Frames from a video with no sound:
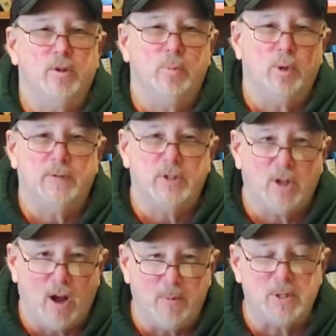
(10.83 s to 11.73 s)
through the book of
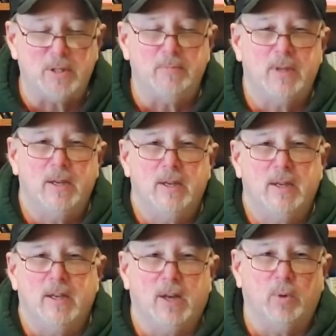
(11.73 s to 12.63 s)
Psalms,
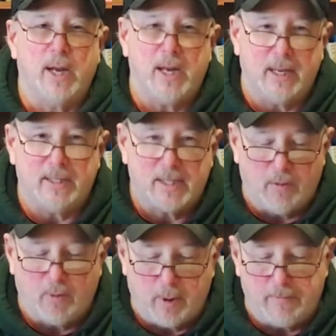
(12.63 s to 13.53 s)
and we're hitting
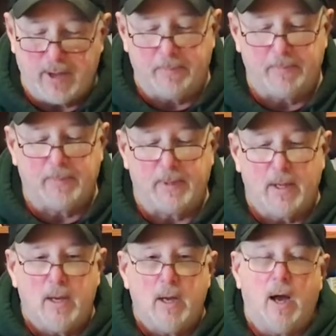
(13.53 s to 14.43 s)
several of them.
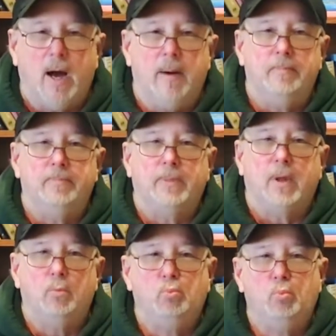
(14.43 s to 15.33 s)
Um,
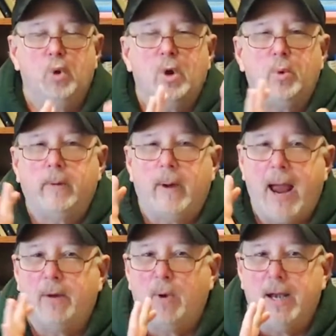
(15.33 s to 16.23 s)
where
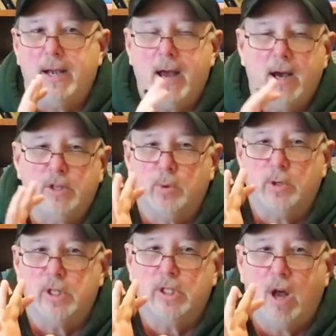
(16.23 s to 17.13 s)
we're at right now is
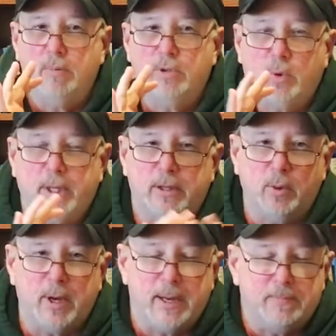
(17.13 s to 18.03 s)
we're in Psalm
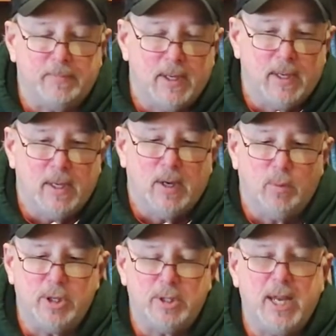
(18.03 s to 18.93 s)
23.
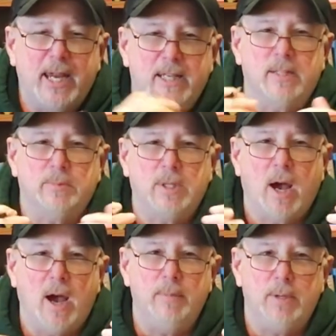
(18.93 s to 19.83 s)
We're just taking some
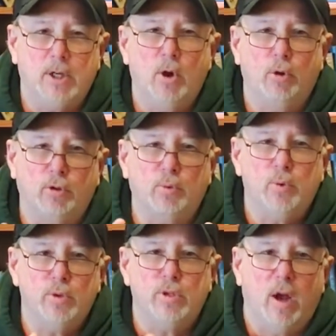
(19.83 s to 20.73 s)
time to go
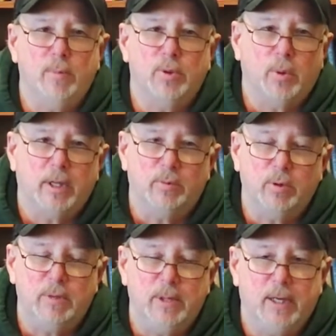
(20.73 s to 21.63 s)
through Psalm
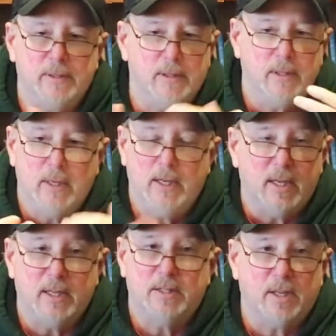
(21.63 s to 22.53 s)
23 because
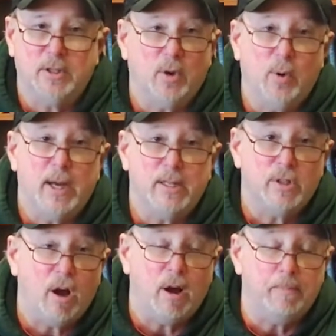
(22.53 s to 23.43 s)
it's such a great
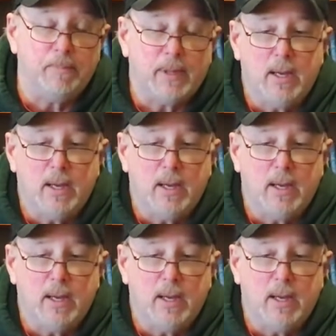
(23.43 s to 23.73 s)
psalm.